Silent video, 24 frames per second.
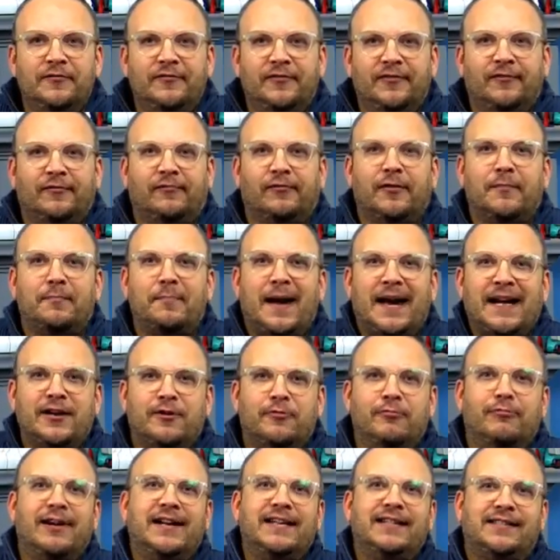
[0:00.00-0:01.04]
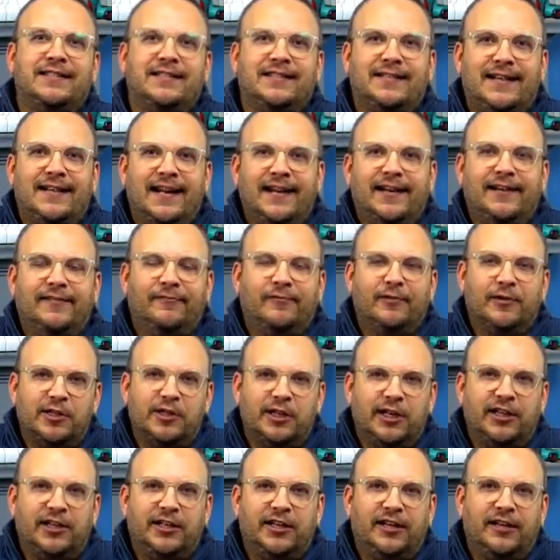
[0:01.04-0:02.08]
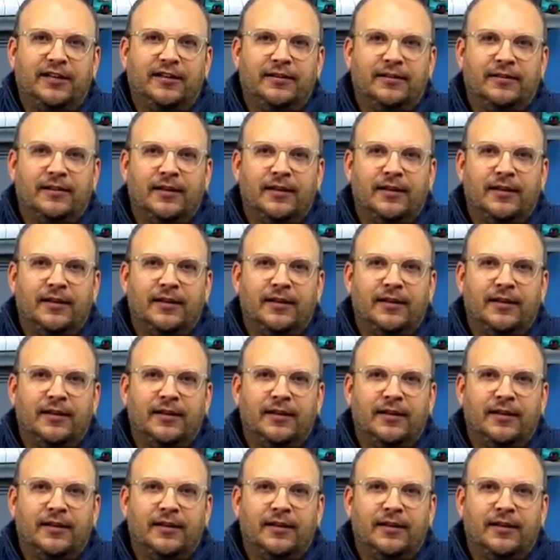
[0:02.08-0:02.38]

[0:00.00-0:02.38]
from my great state of Virginia